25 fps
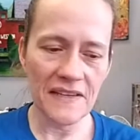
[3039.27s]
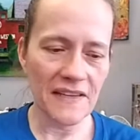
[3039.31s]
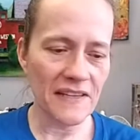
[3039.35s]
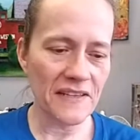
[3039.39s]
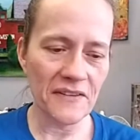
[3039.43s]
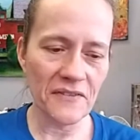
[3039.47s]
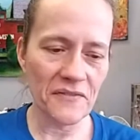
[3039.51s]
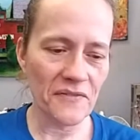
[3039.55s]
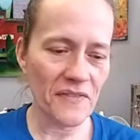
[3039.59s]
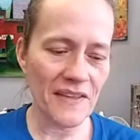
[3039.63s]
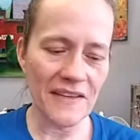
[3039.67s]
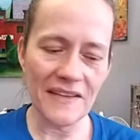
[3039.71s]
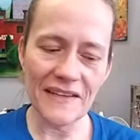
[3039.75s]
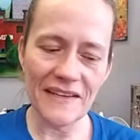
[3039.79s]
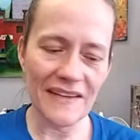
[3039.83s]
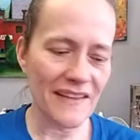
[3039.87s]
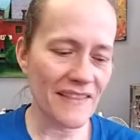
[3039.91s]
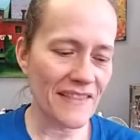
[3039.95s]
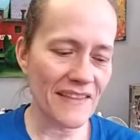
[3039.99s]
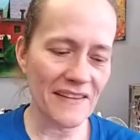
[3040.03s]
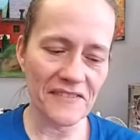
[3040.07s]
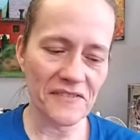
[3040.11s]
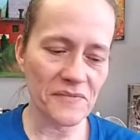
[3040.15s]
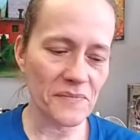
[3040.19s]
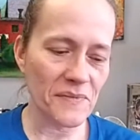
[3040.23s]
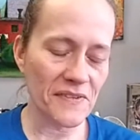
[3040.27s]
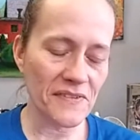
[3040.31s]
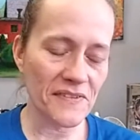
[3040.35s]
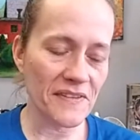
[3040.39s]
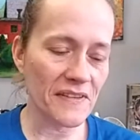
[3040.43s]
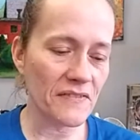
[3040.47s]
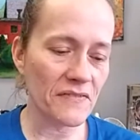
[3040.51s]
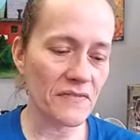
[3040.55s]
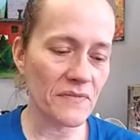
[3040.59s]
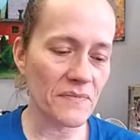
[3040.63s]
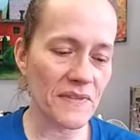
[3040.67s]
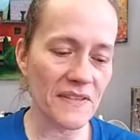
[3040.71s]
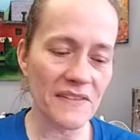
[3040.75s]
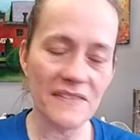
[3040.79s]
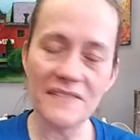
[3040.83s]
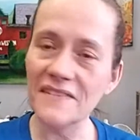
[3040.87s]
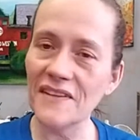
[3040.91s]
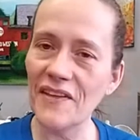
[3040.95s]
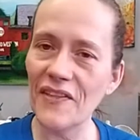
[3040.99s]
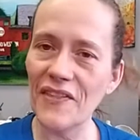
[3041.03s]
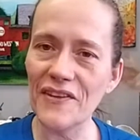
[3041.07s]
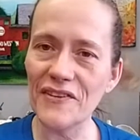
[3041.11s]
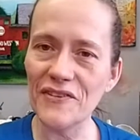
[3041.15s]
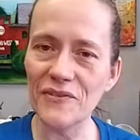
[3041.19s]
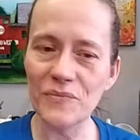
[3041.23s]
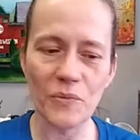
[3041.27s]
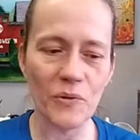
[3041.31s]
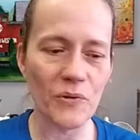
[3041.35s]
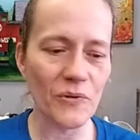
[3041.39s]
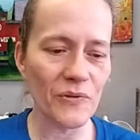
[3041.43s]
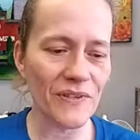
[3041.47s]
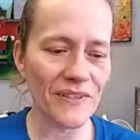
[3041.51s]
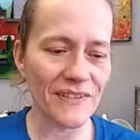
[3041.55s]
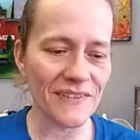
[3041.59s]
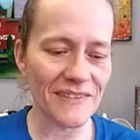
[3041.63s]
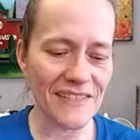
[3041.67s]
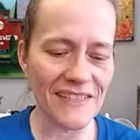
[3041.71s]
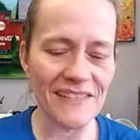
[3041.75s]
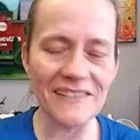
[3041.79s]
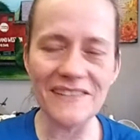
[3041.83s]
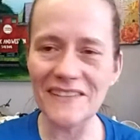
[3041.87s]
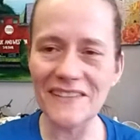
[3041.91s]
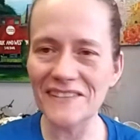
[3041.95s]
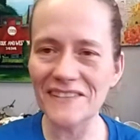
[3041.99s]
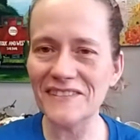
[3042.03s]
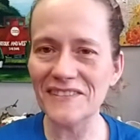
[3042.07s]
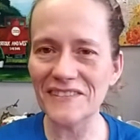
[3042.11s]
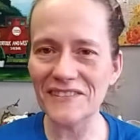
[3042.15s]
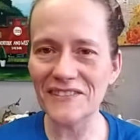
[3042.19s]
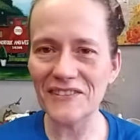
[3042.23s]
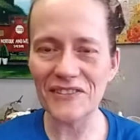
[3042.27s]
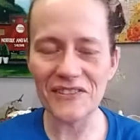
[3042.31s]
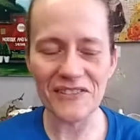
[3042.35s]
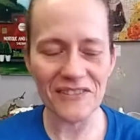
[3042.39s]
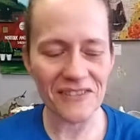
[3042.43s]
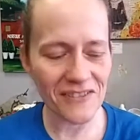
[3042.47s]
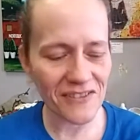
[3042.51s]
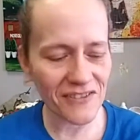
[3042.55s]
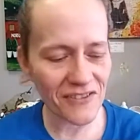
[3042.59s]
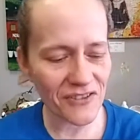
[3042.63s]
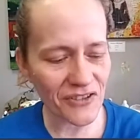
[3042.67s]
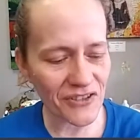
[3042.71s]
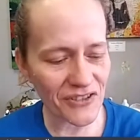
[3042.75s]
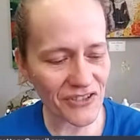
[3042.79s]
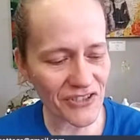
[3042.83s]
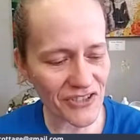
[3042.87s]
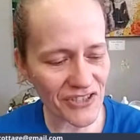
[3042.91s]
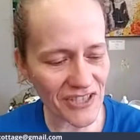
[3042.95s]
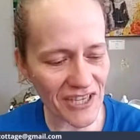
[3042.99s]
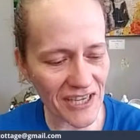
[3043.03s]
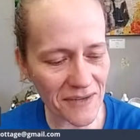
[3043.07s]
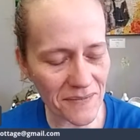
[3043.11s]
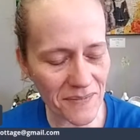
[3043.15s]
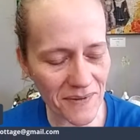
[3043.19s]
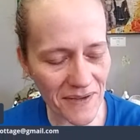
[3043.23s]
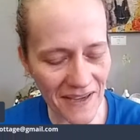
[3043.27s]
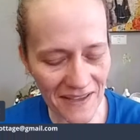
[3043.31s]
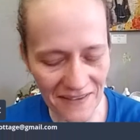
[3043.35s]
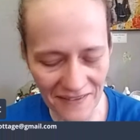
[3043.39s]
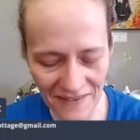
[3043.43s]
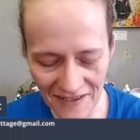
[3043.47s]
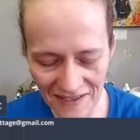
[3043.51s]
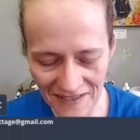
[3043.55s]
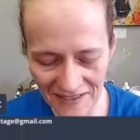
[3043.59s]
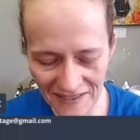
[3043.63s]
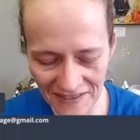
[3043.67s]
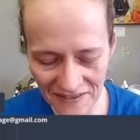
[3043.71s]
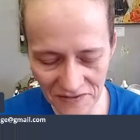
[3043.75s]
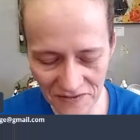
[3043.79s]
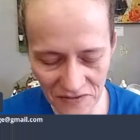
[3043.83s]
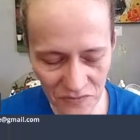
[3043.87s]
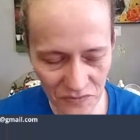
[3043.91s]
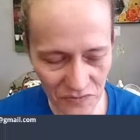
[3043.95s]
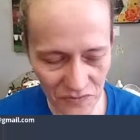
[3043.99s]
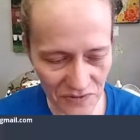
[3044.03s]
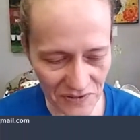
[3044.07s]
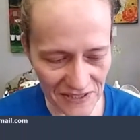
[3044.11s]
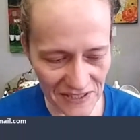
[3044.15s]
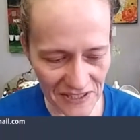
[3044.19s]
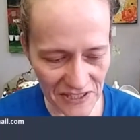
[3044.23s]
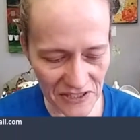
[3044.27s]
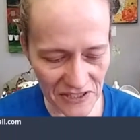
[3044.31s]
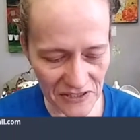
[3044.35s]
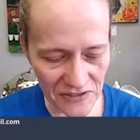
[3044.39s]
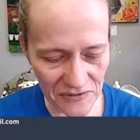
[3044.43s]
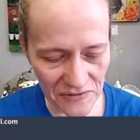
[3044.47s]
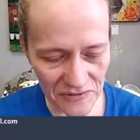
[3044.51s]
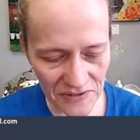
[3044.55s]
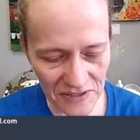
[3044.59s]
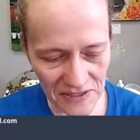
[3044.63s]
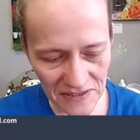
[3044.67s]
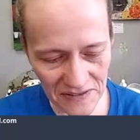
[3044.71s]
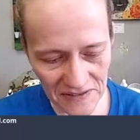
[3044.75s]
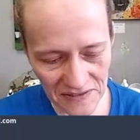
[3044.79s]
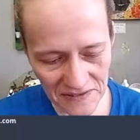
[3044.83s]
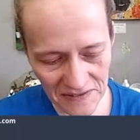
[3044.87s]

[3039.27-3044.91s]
I don't think anything's missing from this. Nothing's broken. He, it's in good good shape. I like it. It's really cute.